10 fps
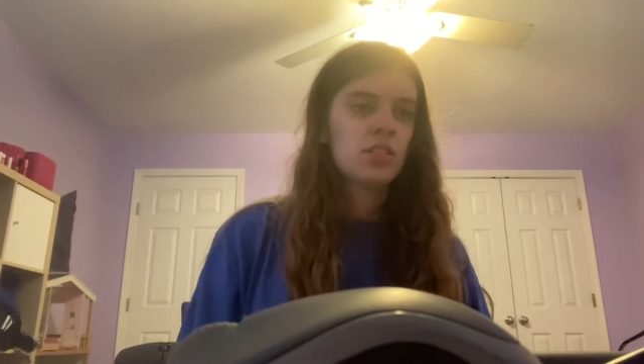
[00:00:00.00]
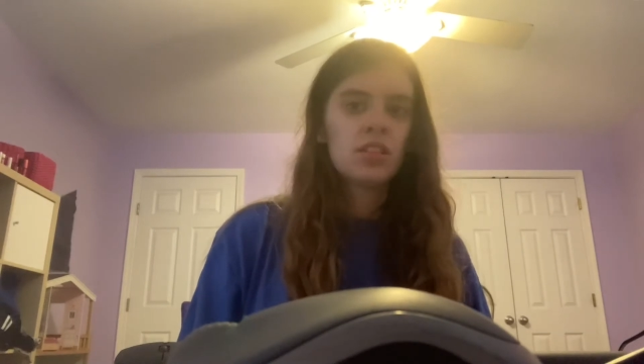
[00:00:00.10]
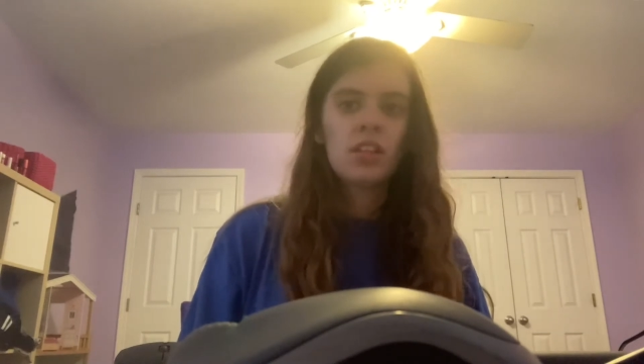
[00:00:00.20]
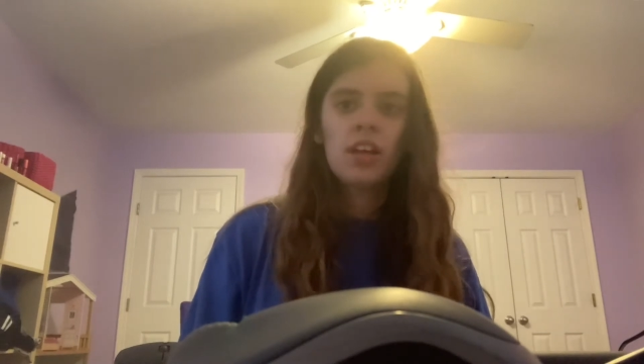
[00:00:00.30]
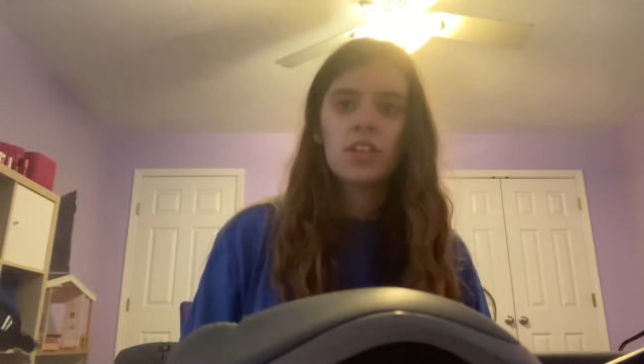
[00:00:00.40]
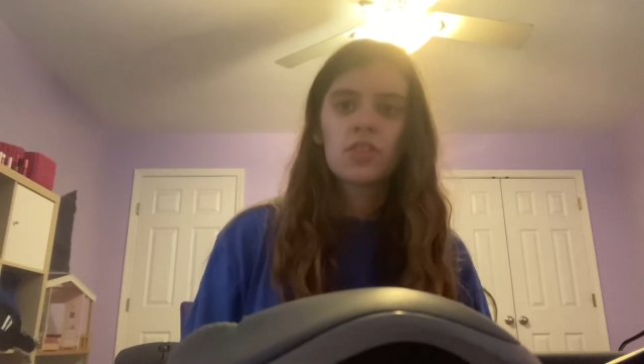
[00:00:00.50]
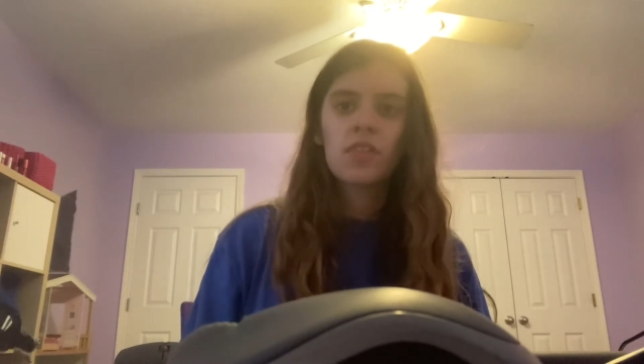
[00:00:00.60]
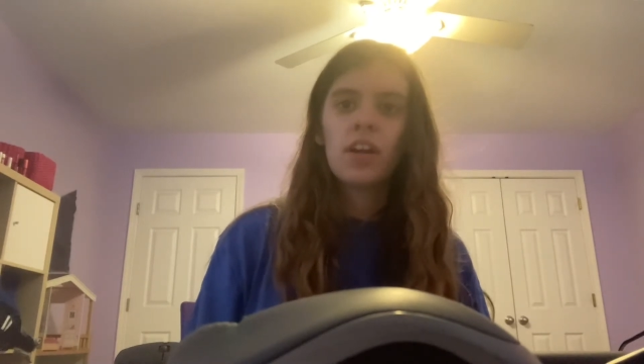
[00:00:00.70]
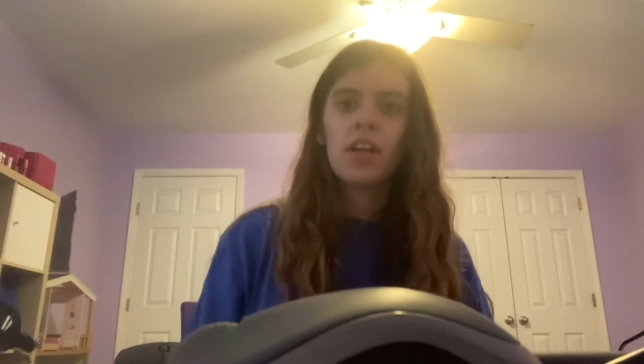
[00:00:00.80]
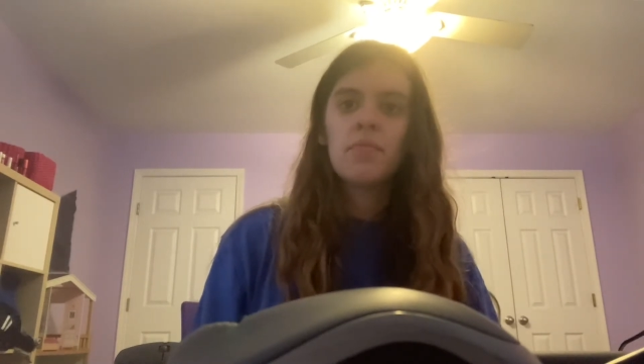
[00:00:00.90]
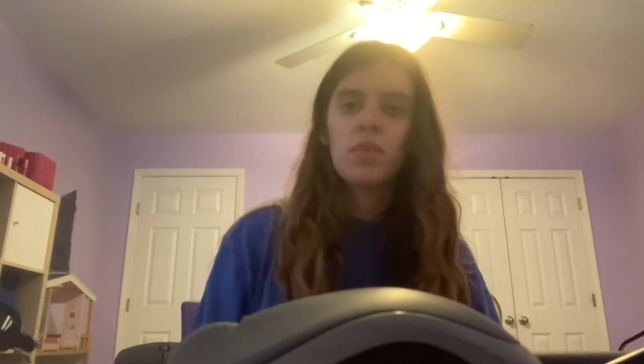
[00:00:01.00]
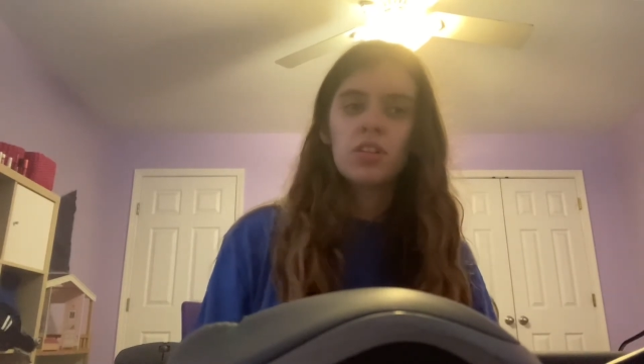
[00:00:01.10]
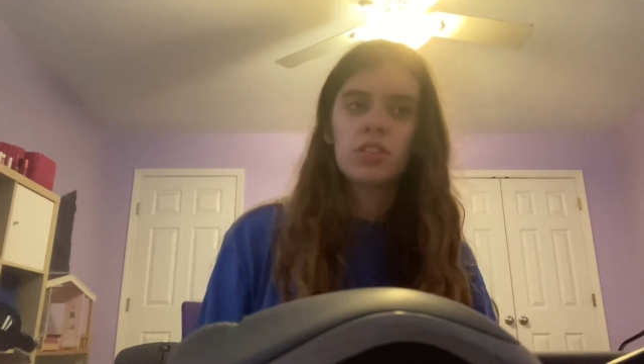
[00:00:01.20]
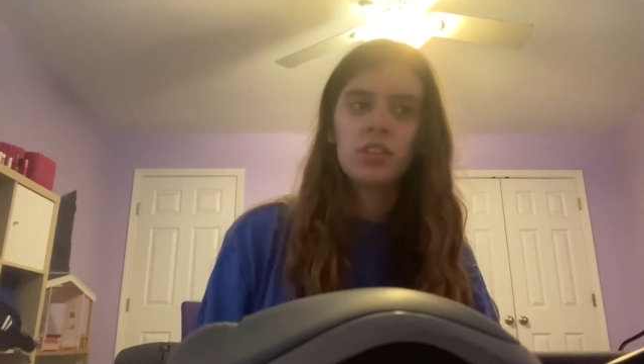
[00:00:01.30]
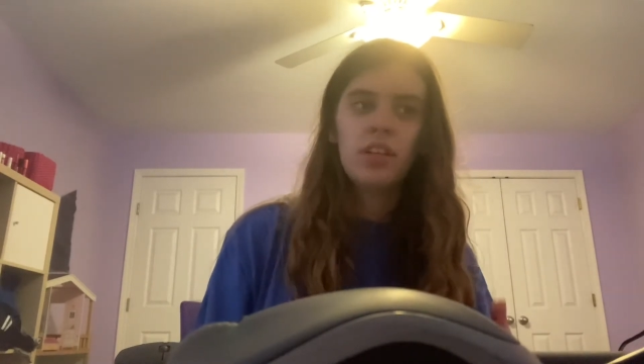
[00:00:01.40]
Today is Friday,
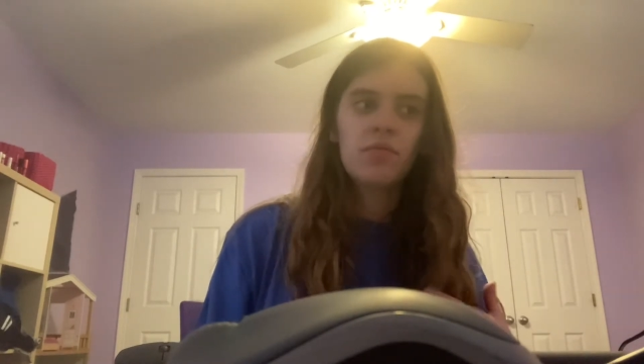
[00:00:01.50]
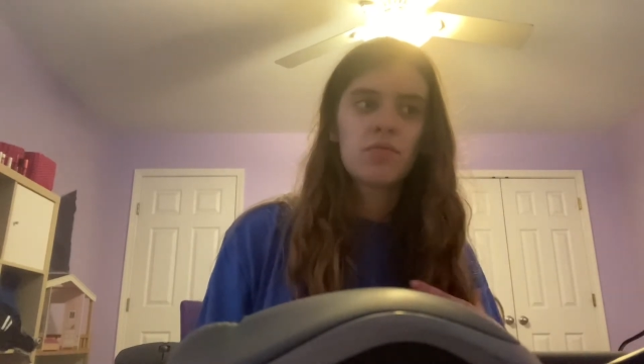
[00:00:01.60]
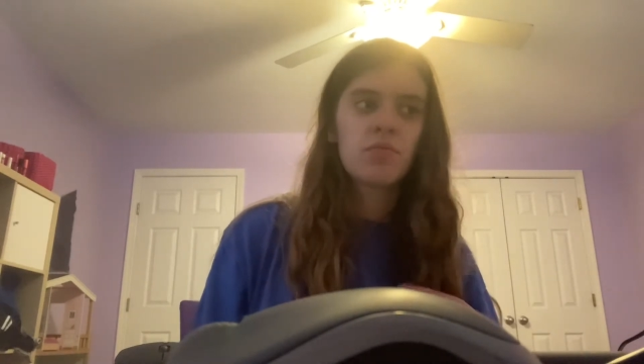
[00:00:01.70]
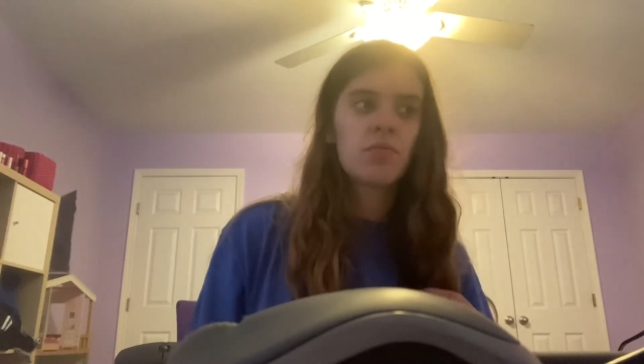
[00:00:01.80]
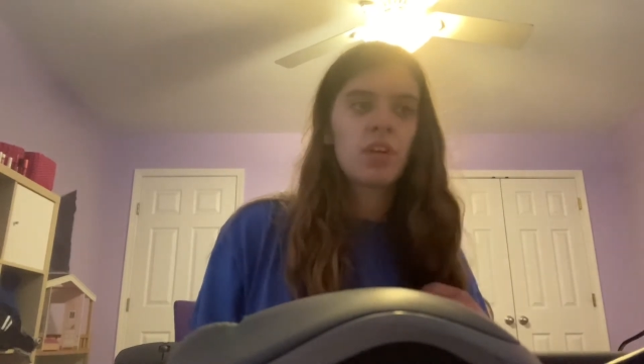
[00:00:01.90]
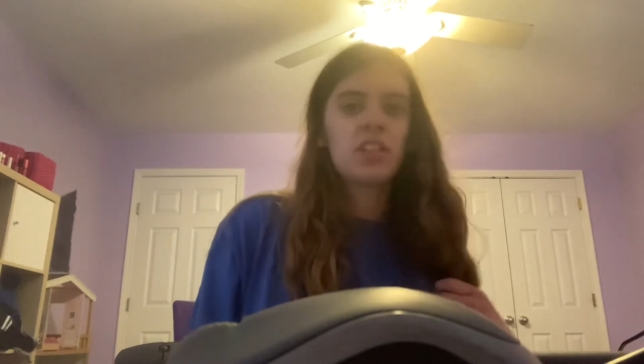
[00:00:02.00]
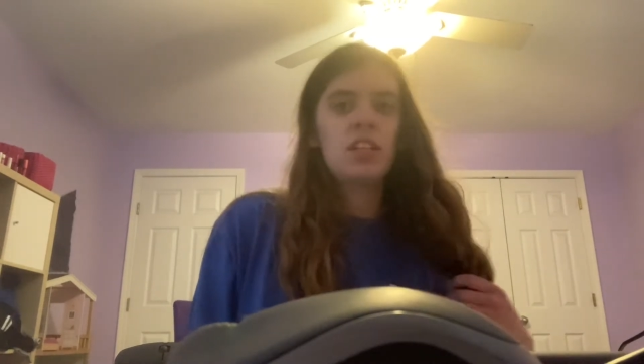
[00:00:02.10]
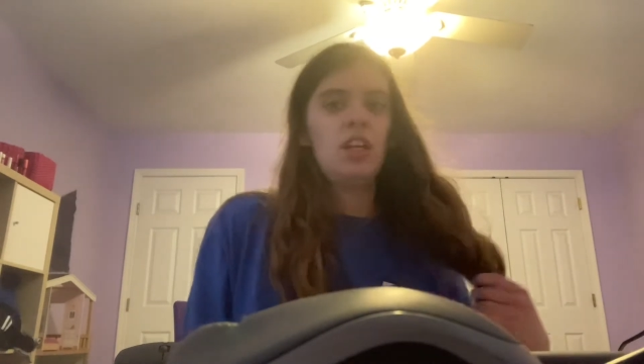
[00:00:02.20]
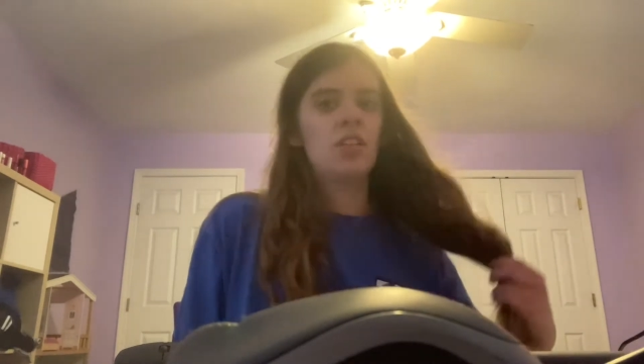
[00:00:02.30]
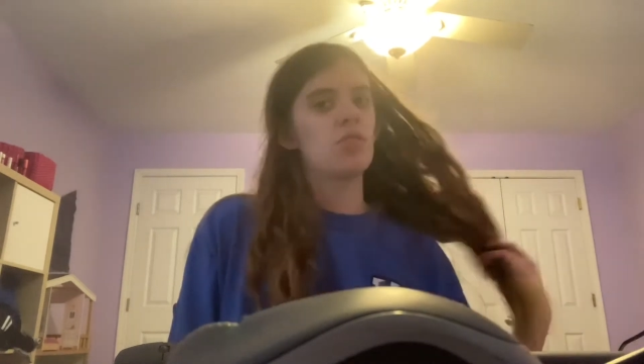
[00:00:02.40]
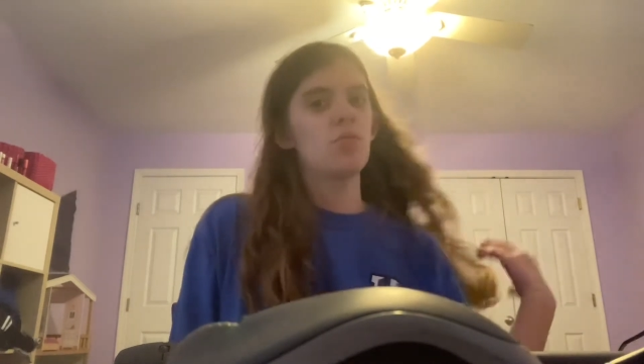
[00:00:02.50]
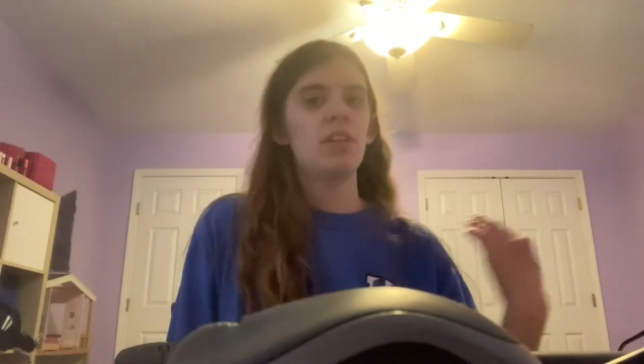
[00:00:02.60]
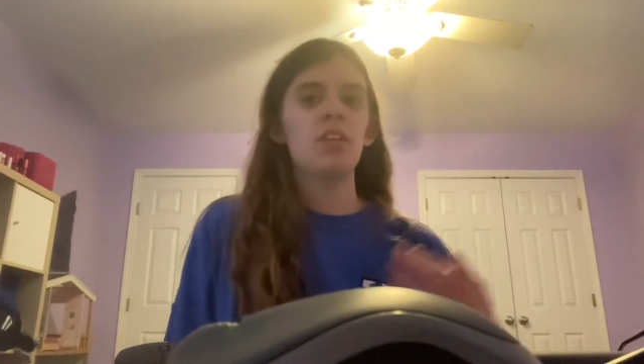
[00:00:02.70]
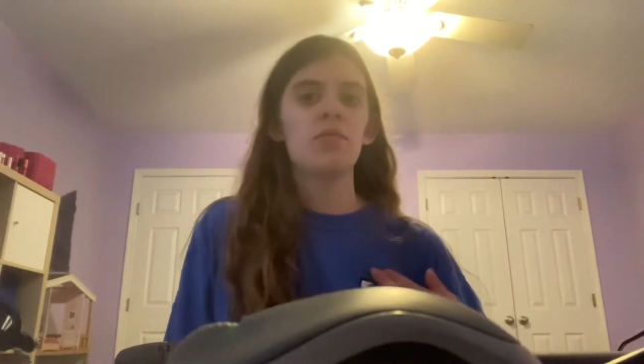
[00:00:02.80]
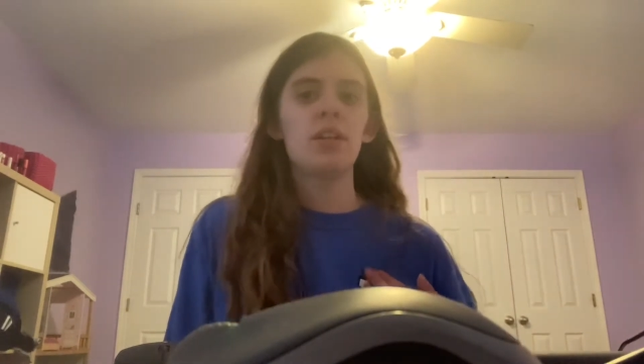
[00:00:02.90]
March 19th,
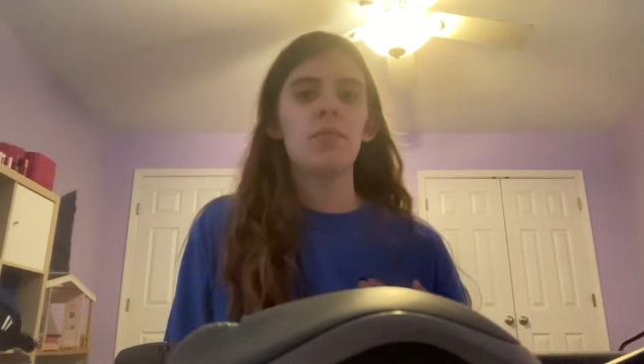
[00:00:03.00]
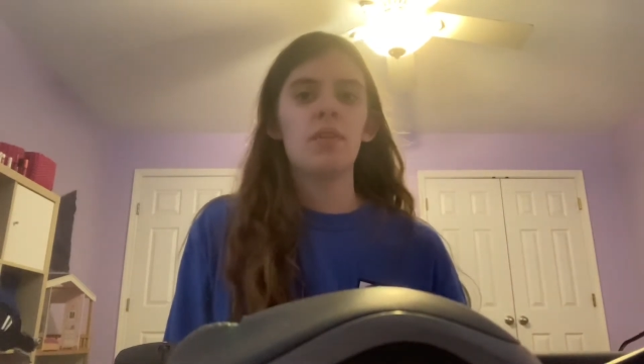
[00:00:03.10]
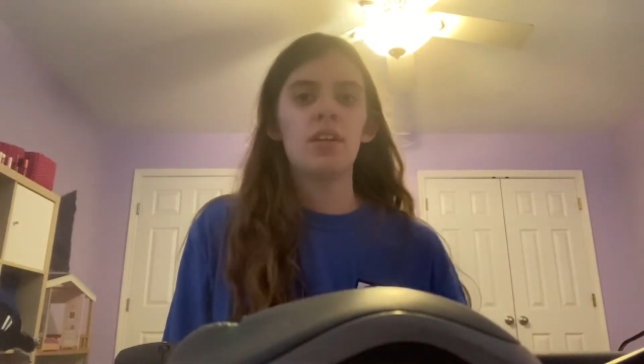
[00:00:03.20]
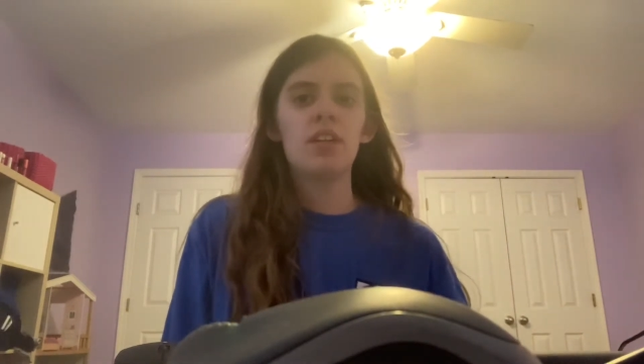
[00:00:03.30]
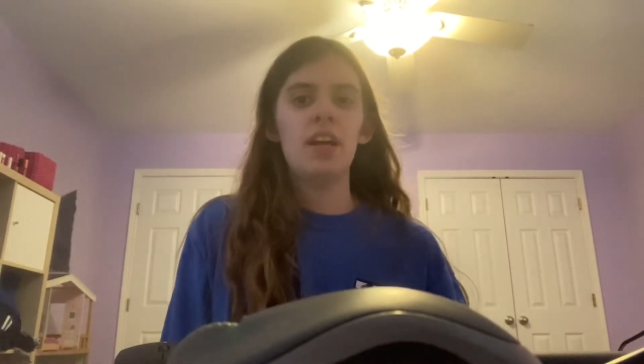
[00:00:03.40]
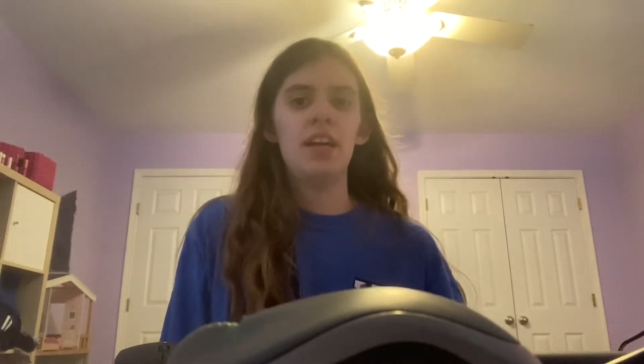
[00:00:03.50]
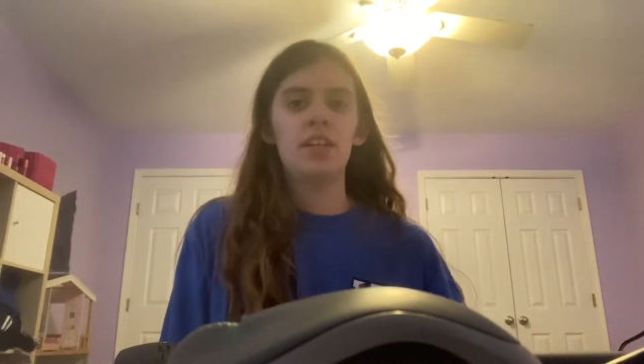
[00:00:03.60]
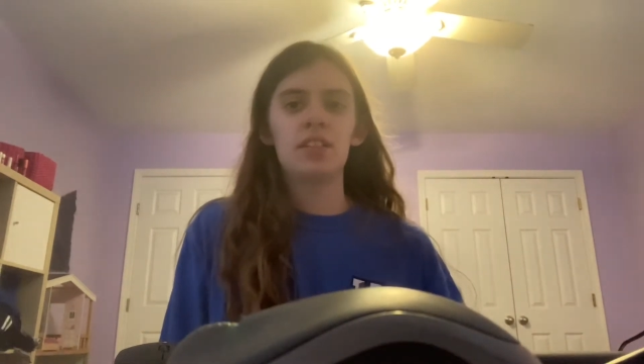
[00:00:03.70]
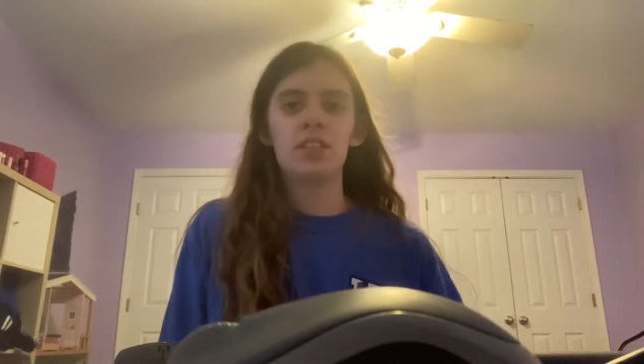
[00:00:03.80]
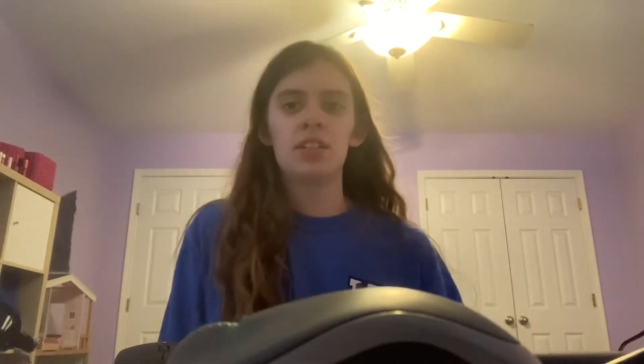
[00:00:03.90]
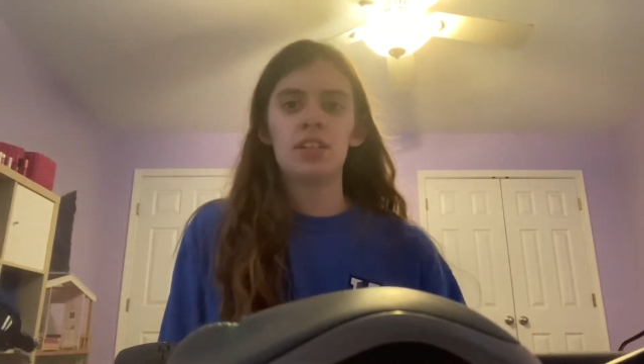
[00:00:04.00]
2021, and